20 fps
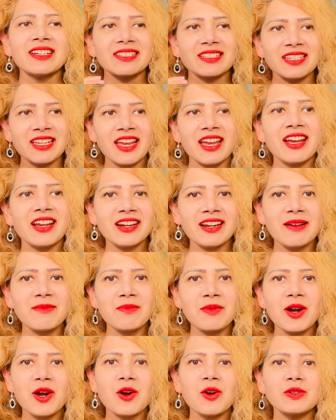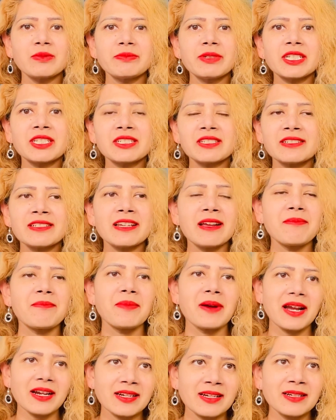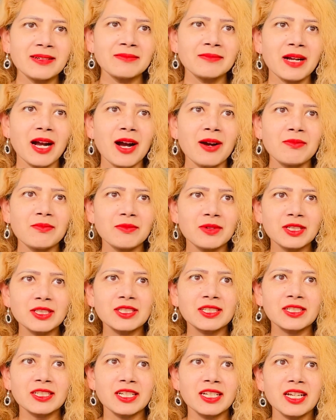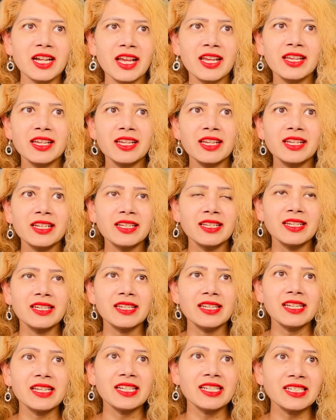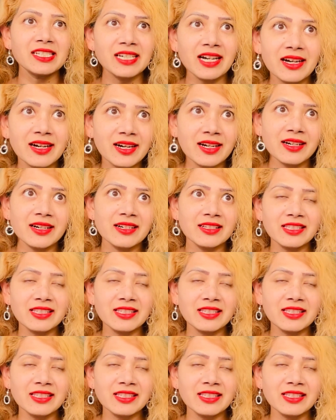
care about Victoria Beckham, how much he need her.